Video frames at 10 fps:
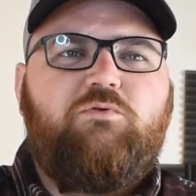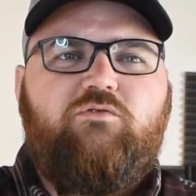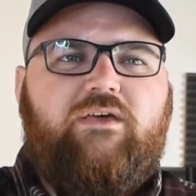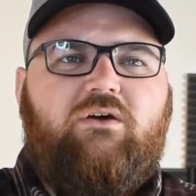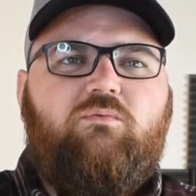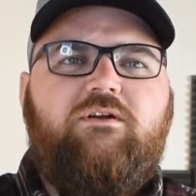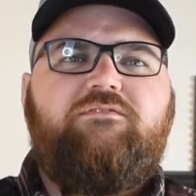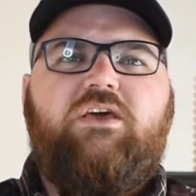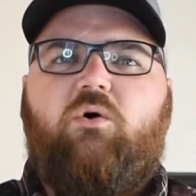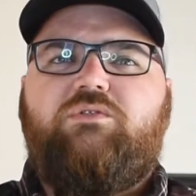movie. One of
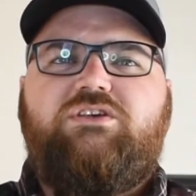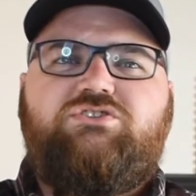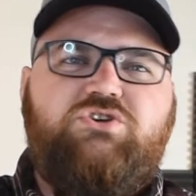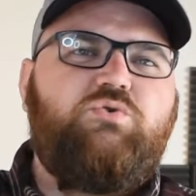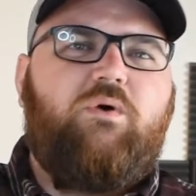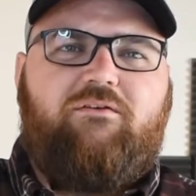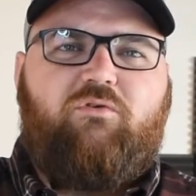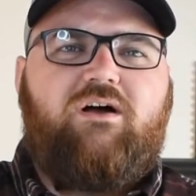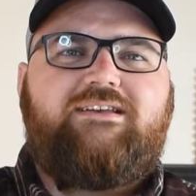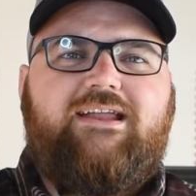the only 2 I've
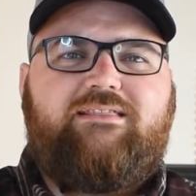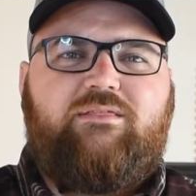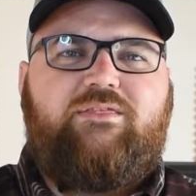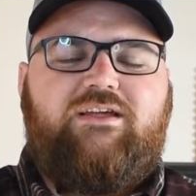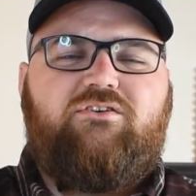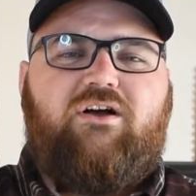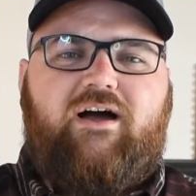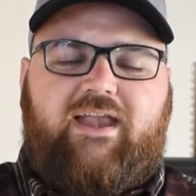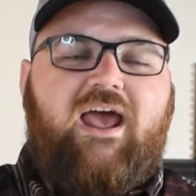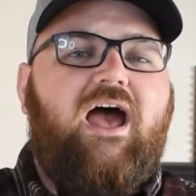walked out of the theater
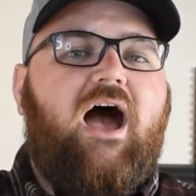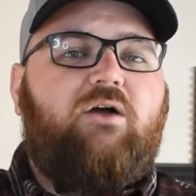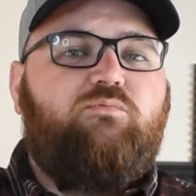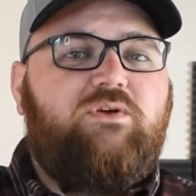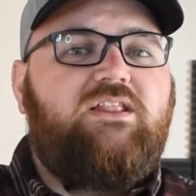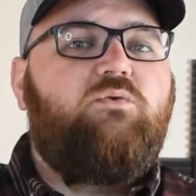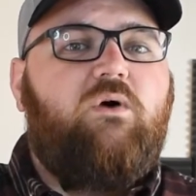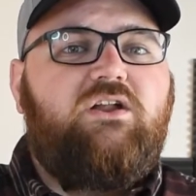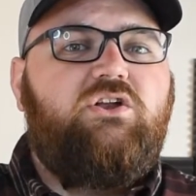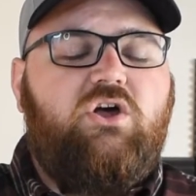on. I really
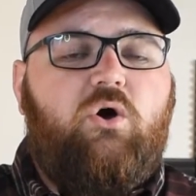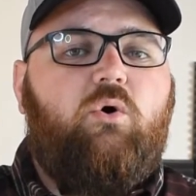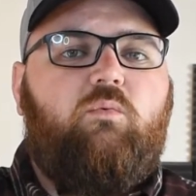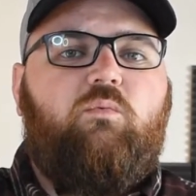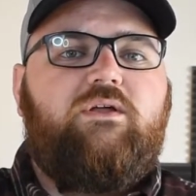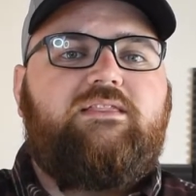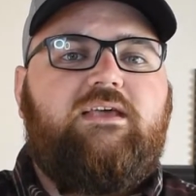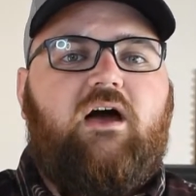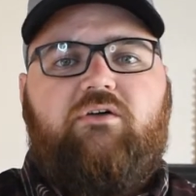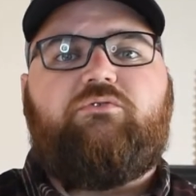want to know what
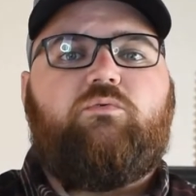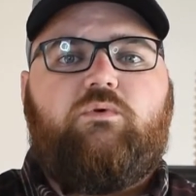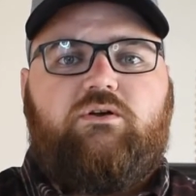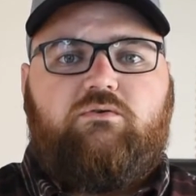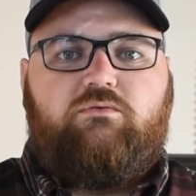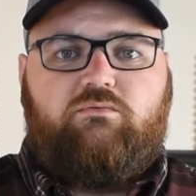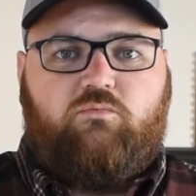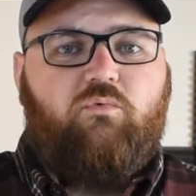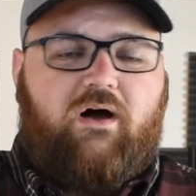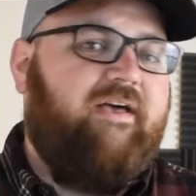the other one
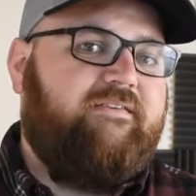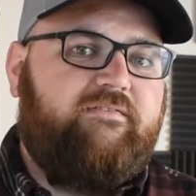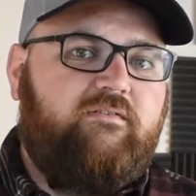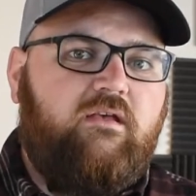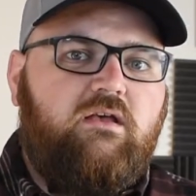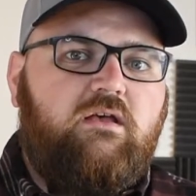was.